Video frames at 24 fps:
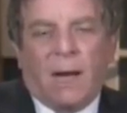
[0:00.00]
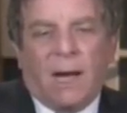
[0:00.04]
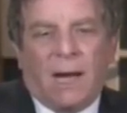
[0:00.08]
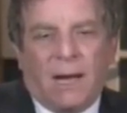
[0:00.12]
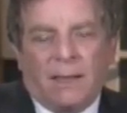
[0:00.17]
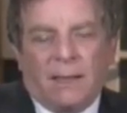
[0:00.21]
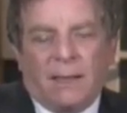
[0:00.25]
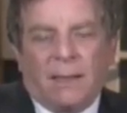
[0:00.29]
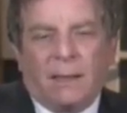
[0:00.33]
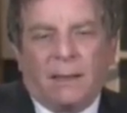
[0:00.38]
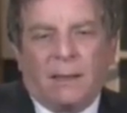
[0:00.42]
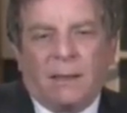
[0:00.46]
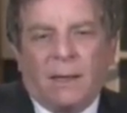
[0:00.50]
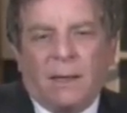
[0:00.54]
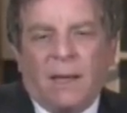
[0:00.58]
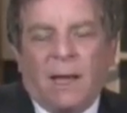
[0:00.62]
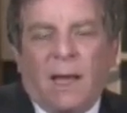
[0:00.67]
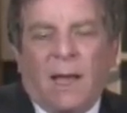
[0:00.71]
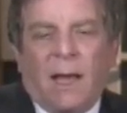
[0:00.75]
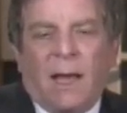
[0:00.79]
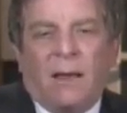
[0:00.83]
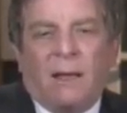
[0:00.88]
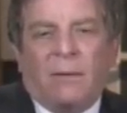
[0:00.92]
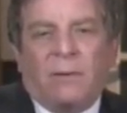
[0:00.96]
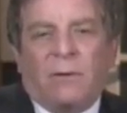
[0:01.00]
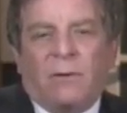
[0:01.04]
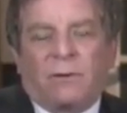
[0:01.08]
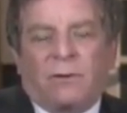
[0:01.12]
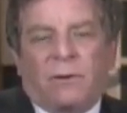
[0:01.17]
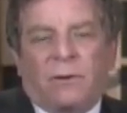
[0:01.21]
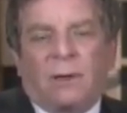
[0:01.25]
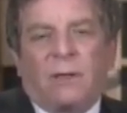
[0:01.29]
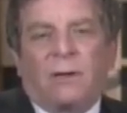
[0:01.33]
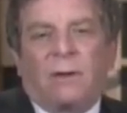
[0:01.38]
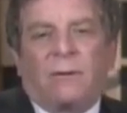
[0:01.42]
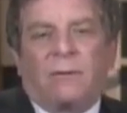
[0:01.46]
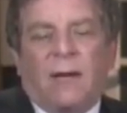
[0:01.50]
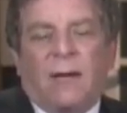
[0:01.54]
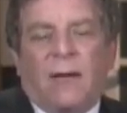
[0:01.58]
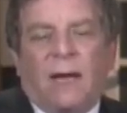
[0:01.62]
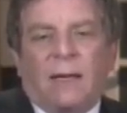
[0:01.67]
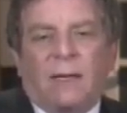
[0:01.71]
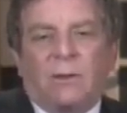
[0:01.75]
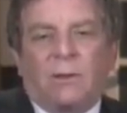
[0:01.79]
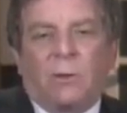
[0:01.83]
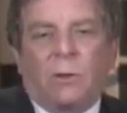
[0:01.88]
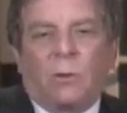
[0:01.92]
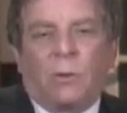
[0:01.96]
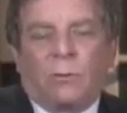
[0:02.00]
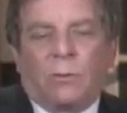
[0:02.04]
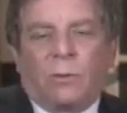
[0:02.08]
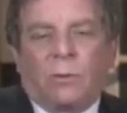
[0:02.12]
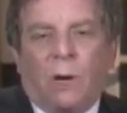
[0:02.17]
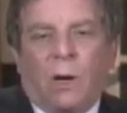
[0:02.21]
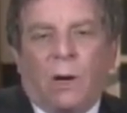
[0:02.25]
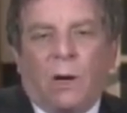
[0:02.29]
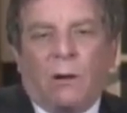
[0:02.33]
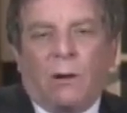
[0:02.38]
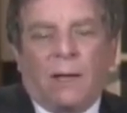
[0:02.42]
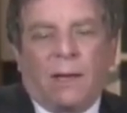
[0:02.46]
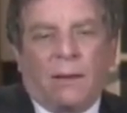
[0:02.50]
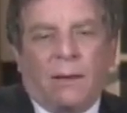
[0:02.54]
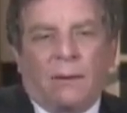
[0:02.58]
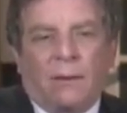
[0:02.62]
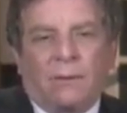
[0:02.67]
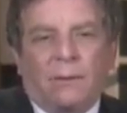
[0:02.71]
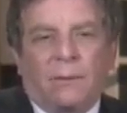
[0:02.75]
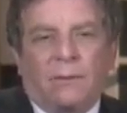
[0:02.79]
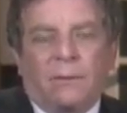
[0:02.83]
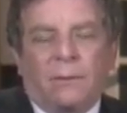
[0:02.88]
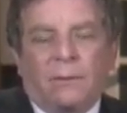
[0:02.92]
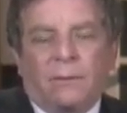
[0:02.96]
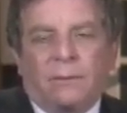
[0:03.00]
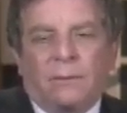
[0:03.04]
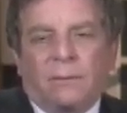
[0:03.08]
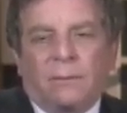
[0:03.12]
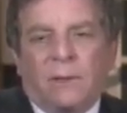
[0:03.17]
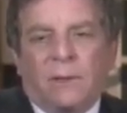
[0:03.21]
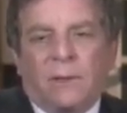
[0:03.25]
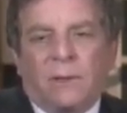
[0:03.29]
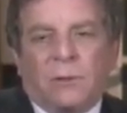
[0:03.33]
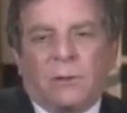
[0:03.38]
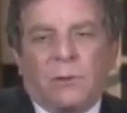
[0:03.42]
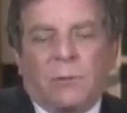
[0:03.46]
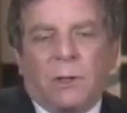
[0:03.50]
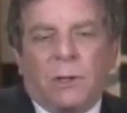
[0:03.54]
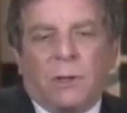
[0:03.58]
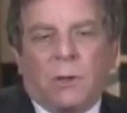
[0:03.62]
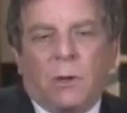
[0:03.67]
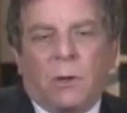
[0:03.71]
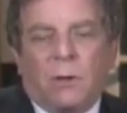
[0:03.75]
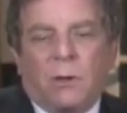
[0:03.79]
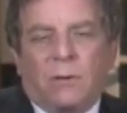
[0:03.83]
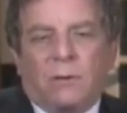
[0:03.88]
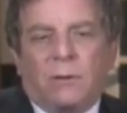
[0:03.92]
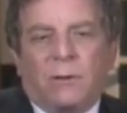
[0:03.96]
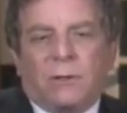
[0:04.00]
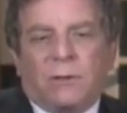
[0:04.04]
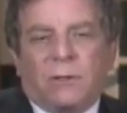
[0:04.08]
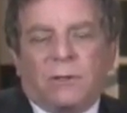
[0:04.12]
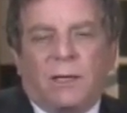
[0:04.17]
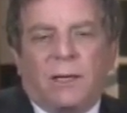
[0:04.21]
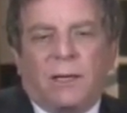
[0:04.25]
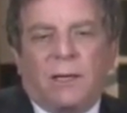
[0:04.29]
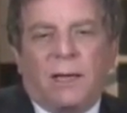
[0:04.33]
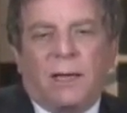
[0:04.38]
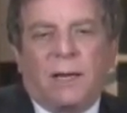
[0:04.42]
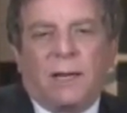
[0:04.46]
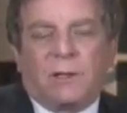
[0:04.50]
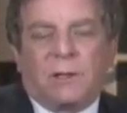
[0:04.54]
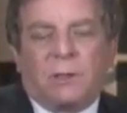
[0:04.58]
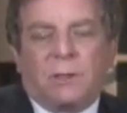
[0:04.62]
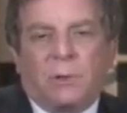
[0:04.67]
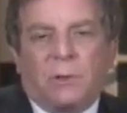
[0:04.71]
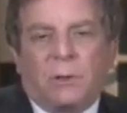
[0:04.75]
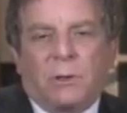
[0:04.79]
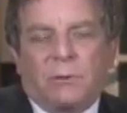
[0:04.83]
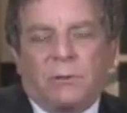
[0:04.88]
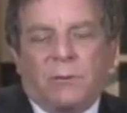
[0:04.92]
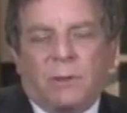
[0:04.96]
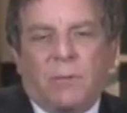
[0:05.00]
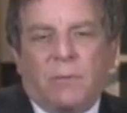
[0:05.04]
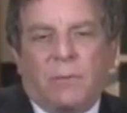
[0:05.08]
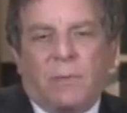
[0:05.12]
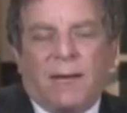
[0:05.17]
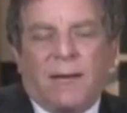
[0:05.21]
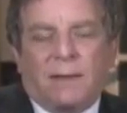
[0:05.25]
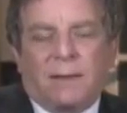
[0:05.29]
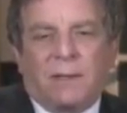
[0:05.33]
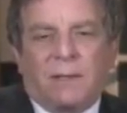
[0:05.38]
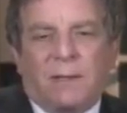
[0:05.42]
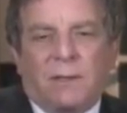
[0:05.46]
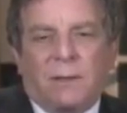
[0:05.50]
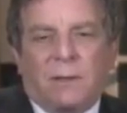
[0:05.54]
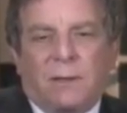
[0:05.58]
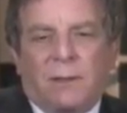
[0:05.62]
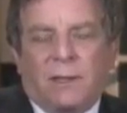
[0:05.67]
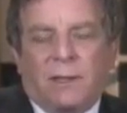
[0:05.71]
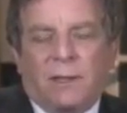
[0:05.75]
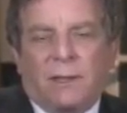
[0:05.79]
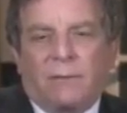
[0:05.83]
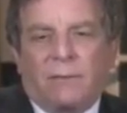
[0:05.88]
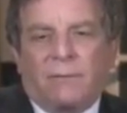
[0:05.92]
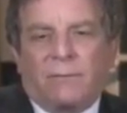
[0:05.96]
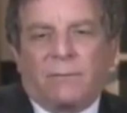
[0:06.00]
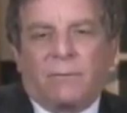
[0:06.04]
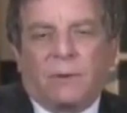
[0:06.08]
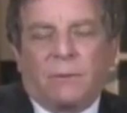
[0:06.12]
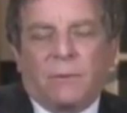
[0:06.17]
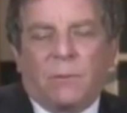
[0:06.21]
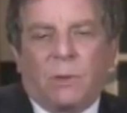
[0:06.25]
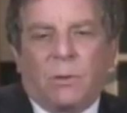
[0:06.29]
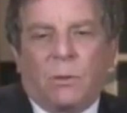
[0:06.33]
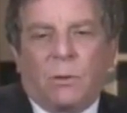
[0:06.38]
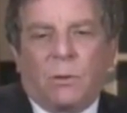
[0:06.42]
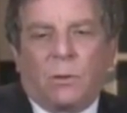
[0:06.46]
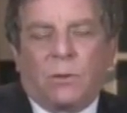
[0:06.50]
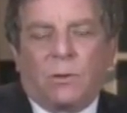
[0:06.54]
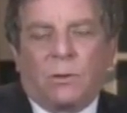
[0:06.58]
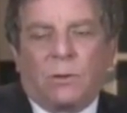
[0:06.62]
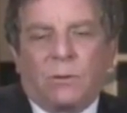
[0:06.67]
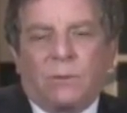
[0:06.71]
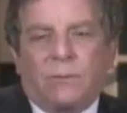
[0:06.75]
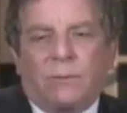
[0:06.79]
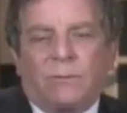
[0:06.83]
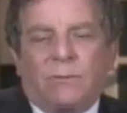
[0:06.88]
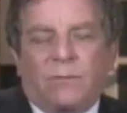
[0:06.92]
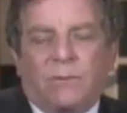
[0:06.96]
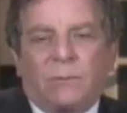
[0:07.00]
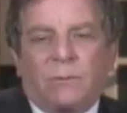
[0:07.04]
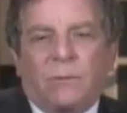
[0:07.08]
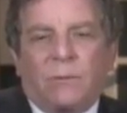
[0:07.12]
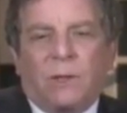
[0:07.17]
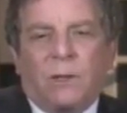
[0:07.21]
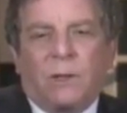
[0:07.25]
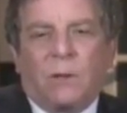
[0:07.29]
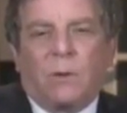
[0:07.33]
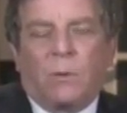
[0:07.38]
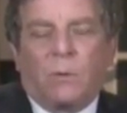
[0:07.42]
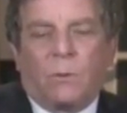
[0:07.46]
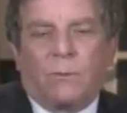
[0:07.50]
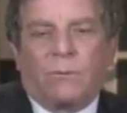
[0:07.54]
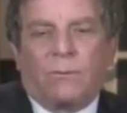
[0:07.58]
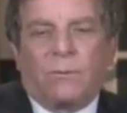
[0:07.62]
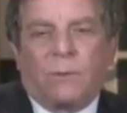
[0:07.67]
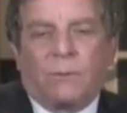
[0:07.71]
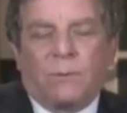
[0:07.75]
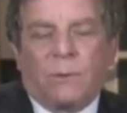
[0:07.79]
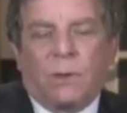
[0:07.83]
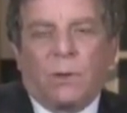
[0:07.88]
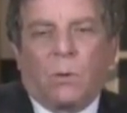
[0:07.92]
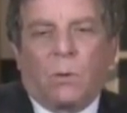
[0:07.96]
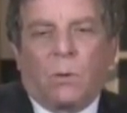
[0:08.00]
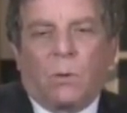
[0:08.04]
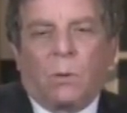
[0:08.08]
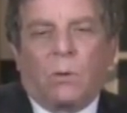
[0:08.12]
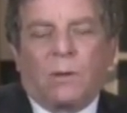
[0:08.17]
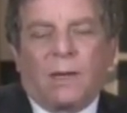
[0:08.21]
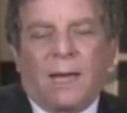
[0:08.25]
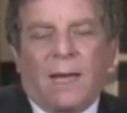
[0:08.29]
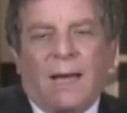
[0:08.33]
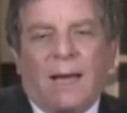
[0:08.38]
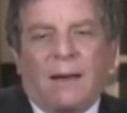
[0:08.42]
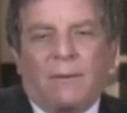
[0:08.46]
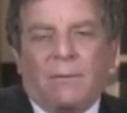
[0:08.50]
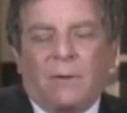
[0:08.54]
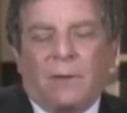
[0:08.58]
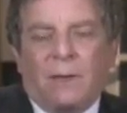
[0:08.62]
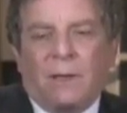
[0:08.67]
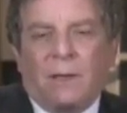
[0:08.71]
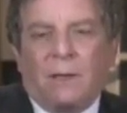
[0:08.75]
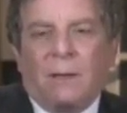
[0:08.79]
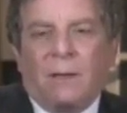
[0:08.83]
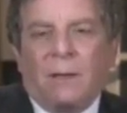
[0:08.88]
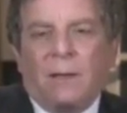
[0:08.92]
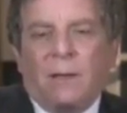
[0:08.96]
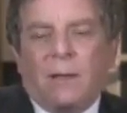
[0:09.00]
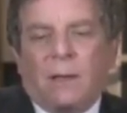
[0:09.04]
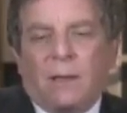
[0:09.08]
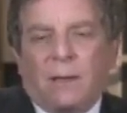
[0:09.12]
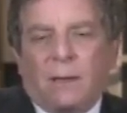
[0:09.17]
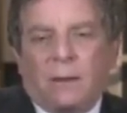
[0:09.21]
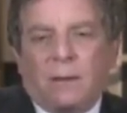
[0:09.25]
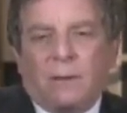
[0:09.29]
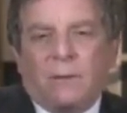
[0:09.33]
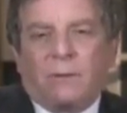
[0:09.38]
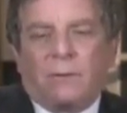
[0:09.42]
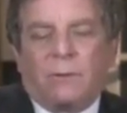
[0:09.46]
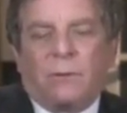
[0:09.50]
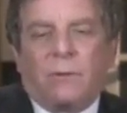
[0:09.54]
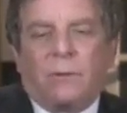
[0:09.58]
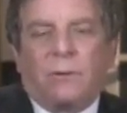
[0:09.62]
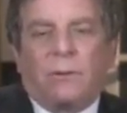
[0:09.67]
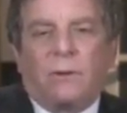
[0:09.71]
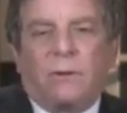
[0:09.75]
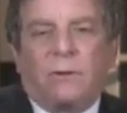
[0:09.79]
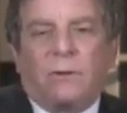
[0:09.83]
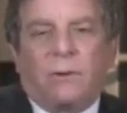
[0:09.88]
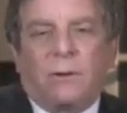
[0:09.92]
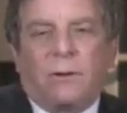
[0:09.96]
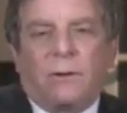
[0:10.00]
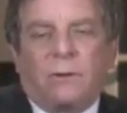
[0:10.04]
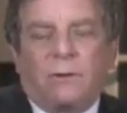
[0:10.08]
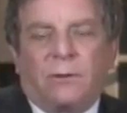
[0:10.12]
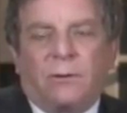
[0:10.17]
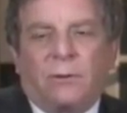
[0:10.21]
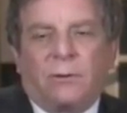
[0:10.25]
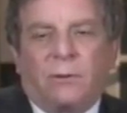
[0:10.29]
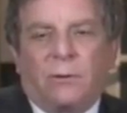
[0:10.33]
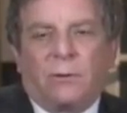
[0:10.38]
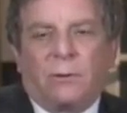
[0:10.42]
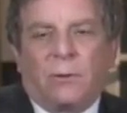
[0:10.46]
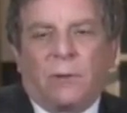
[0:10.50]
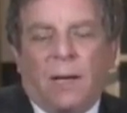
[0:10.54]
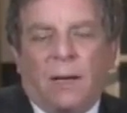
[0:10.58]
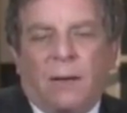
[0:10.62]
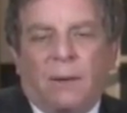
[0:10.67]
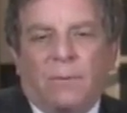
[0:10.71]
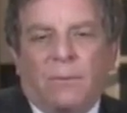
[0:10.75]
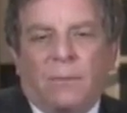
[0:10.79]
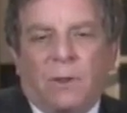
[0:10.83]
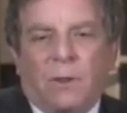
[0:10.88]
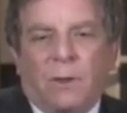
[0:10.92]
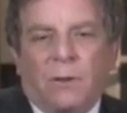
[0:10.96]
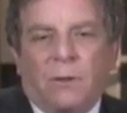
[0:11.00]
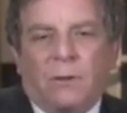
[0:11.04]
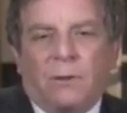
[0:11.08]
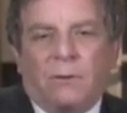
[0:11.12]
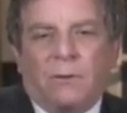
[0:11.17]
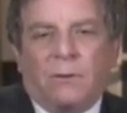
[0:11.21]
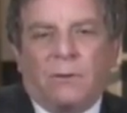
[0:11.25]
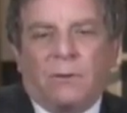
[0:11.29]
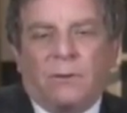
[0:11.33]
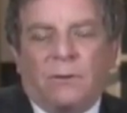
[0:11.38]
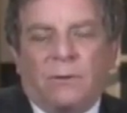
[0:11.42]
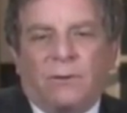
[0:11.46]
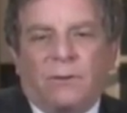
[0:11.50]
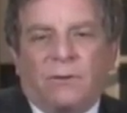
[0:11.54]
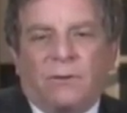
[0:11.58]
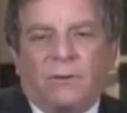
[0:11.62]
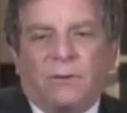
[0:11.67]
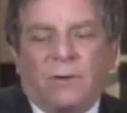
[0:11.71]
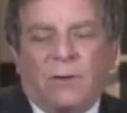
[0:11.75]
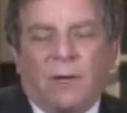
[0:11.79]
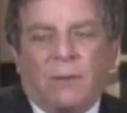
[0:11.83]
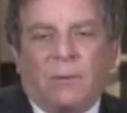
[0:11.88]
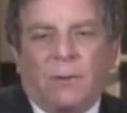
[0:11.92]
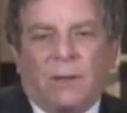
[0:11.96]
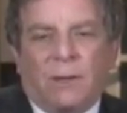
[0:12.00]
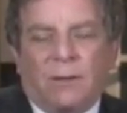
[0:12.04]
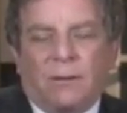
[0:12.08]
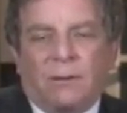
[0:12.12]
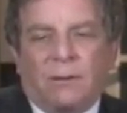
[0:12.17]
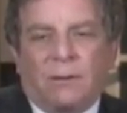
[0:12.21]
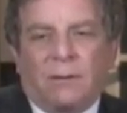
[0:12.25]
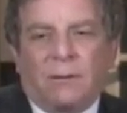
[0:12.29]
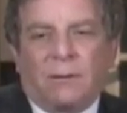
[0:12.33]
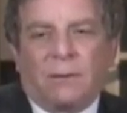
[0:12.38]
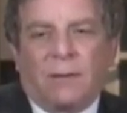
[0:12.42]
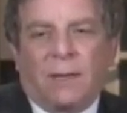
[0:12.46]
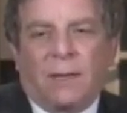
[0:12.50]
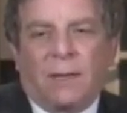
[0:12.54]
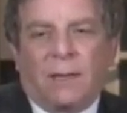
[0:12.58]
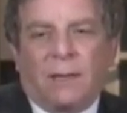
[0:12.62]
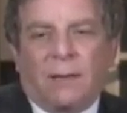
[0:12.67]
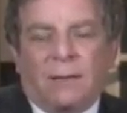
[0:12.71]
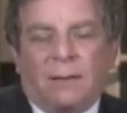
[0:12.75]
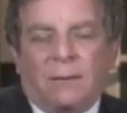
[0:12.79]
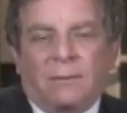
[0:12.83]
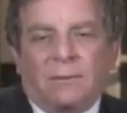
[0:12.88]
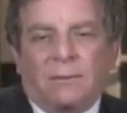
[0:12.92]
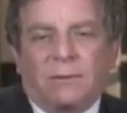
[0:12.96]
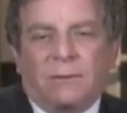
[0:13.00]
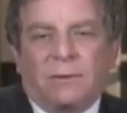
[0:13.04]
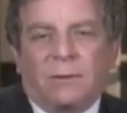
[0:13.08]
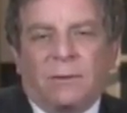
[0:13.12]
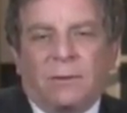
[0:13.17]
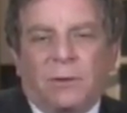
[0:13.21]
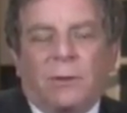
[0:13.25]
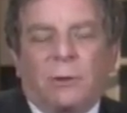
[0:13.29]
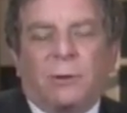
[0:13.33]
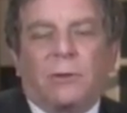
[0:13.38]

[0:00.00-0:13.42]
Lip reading: body, and this can affect overall health. So we know that there's a connection between the bacteria from the oral cavity to the systemic to